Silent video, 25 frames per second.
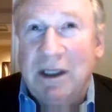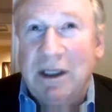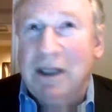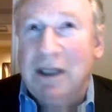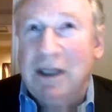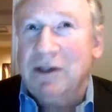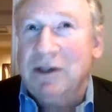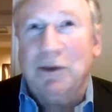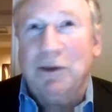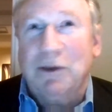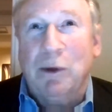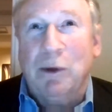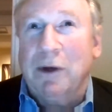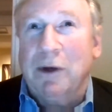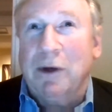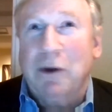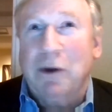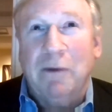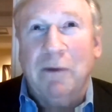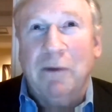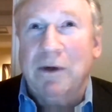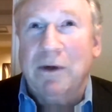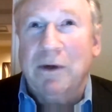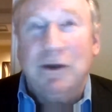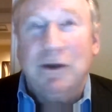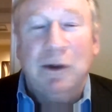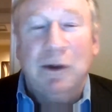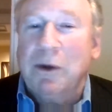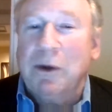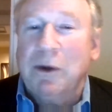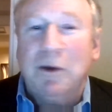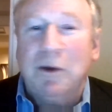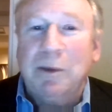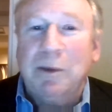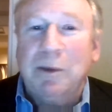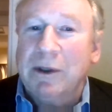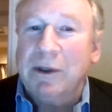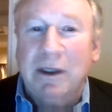He's worth over
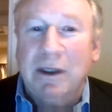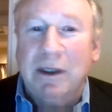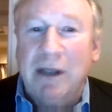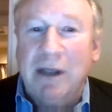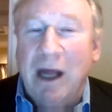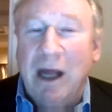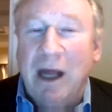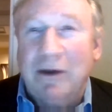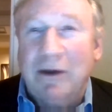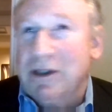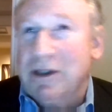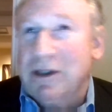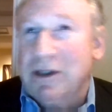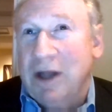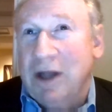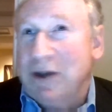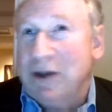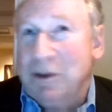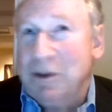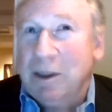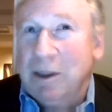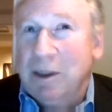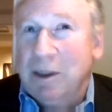$200 billion, largely